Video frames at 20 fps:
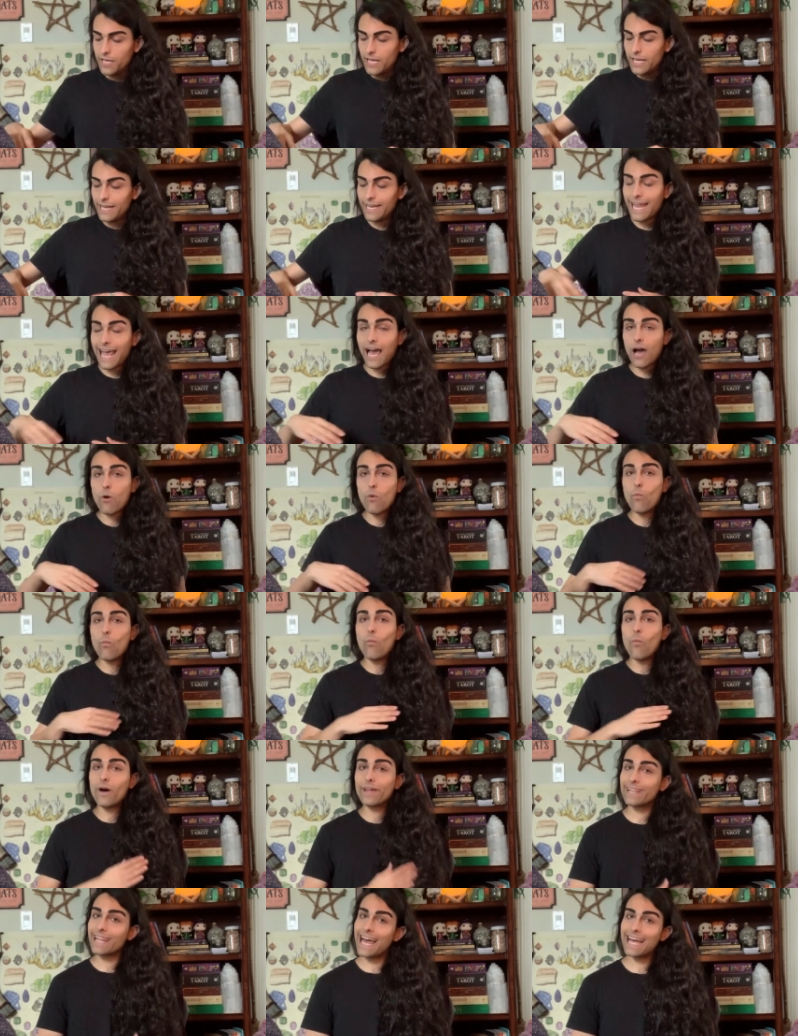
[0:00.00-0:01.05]
Now,
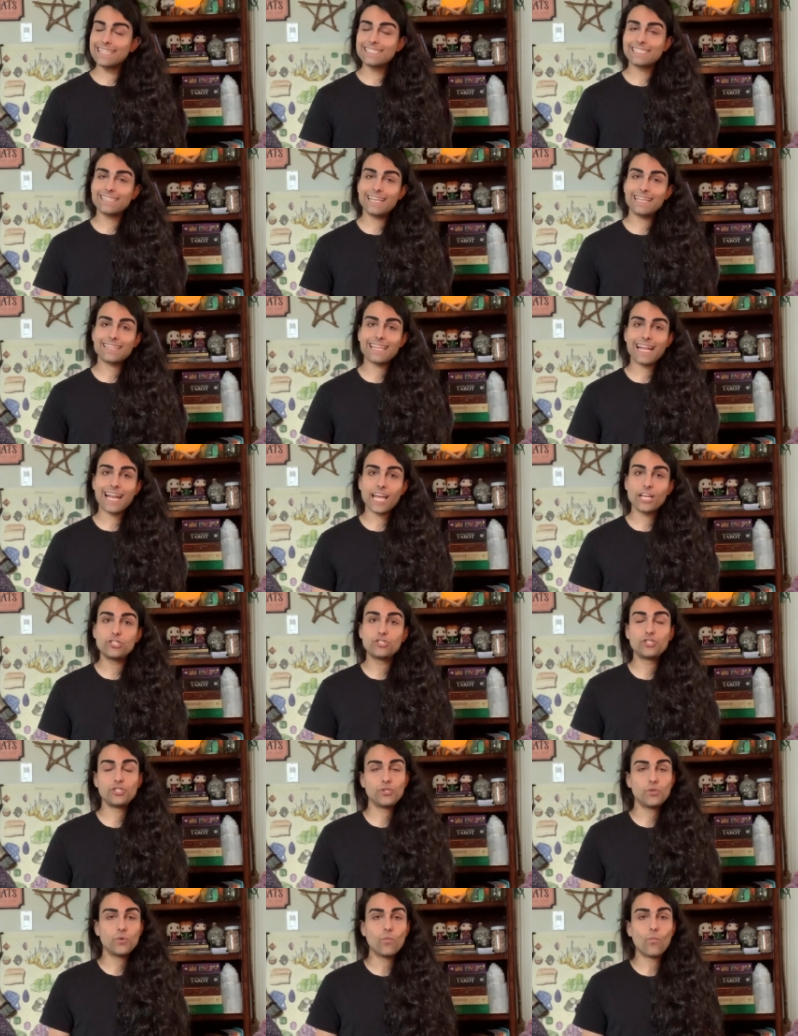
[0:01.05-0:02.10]
one last thing that I
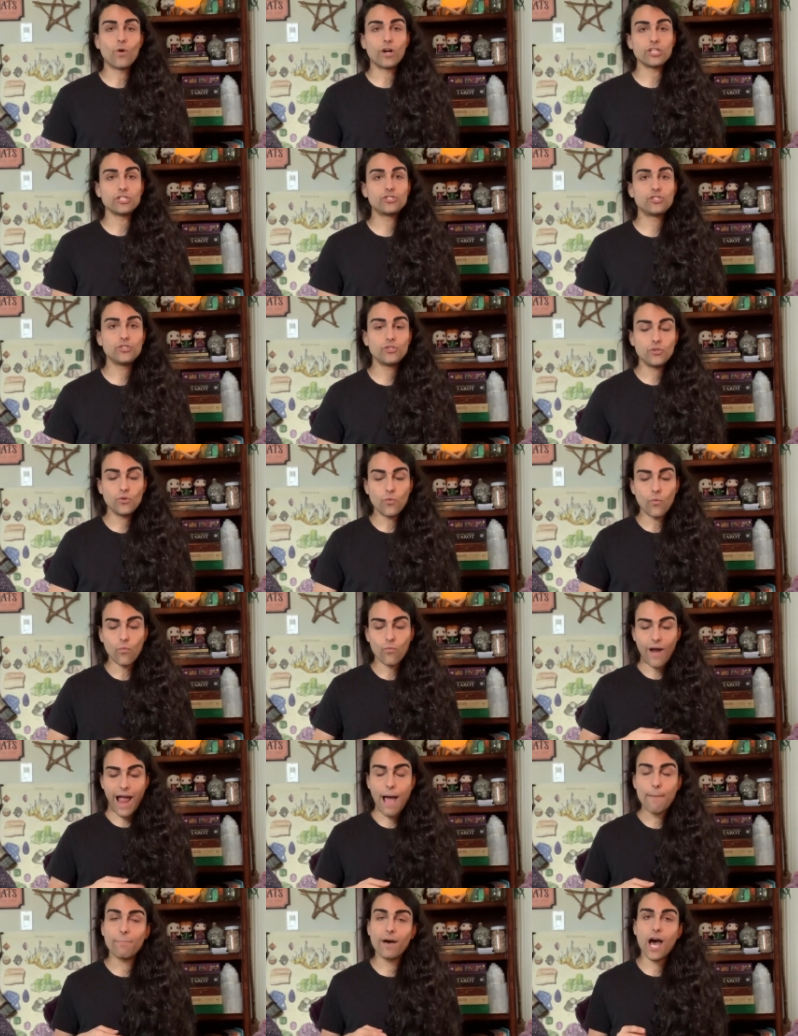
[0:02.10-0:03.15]
do want to
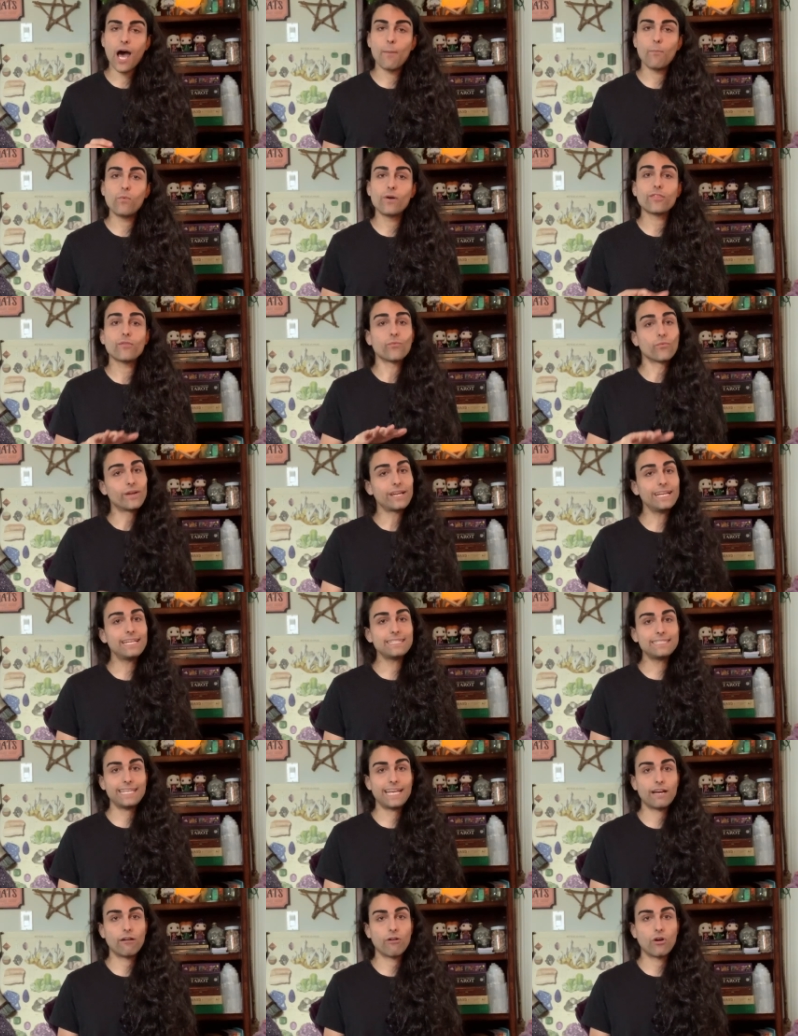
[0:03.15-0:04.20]
wrap up with reading
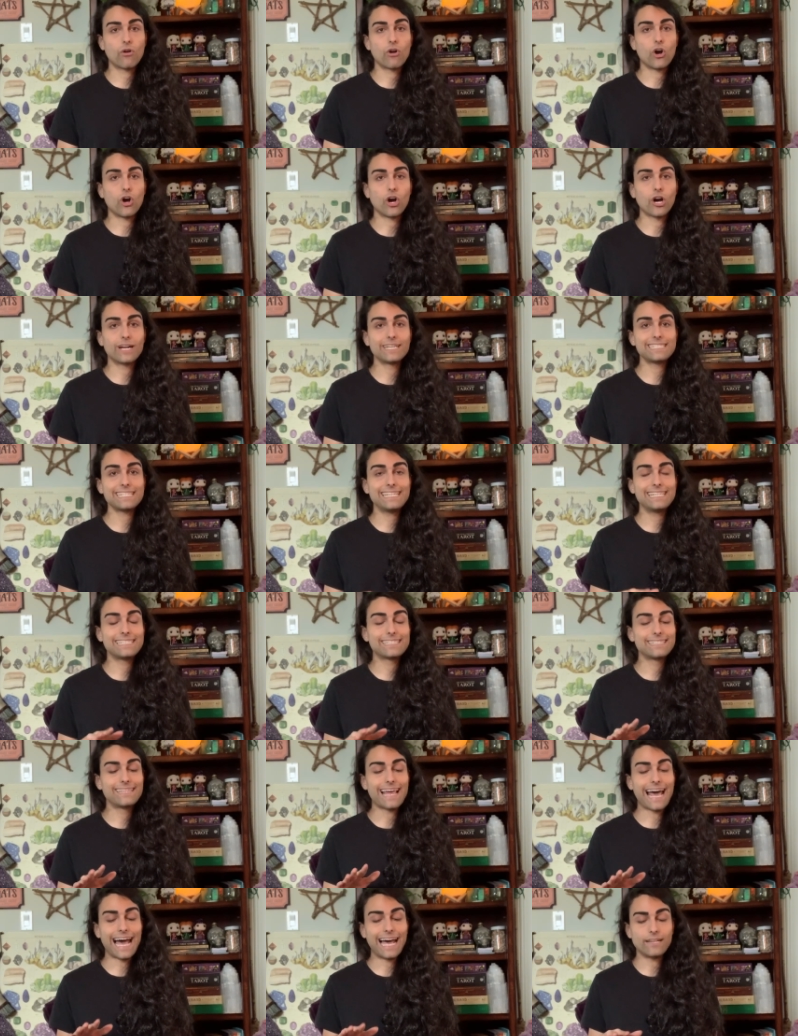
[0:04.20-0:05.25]
tarot cards is
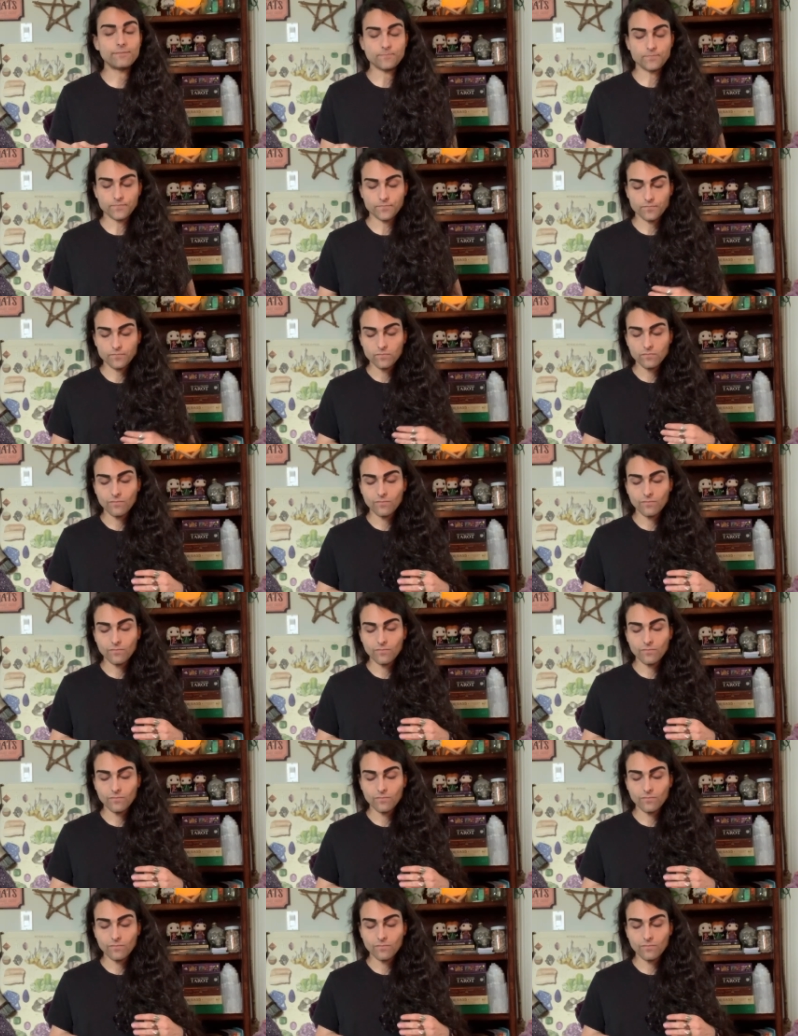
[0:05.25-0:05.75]
that